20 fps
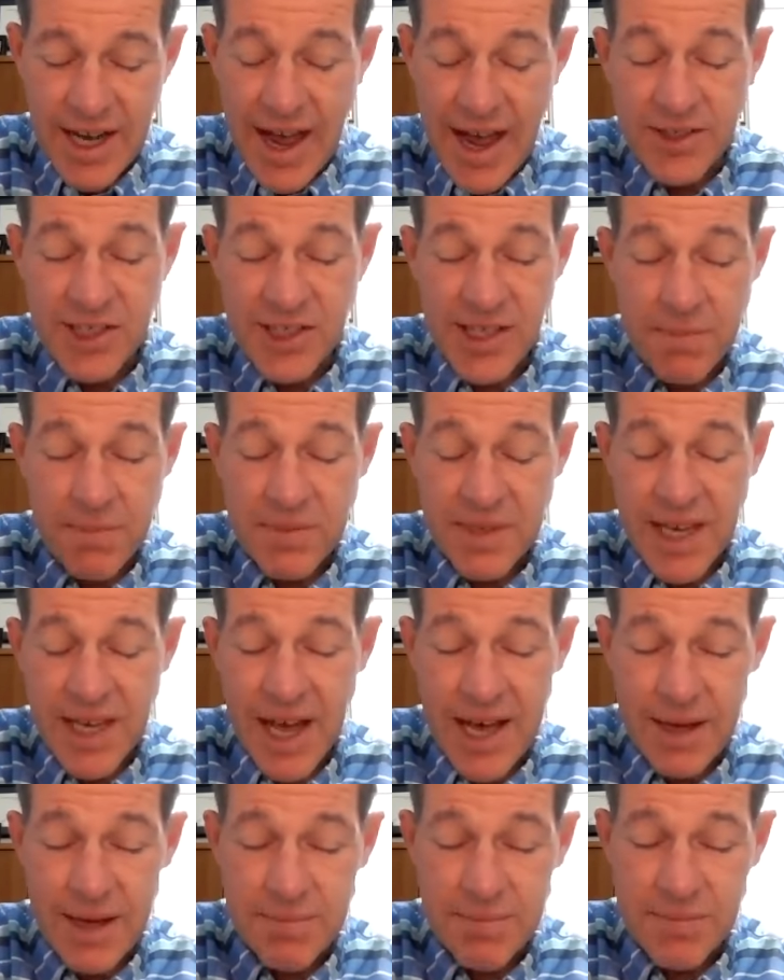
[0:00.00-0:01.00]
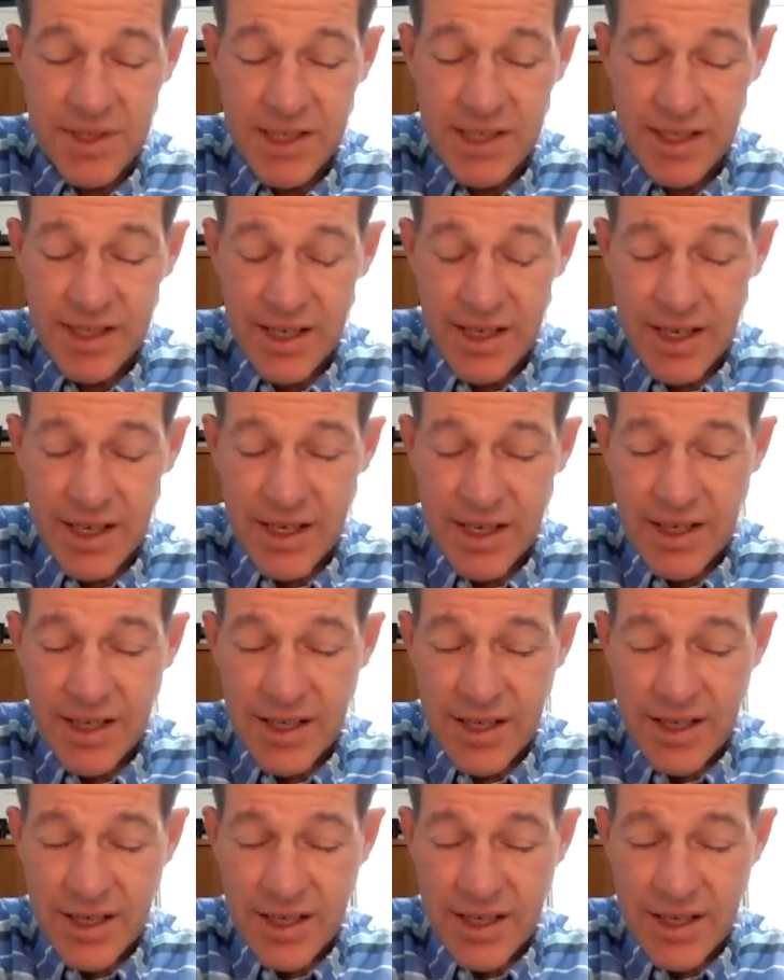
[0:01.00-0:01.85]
and how sometimes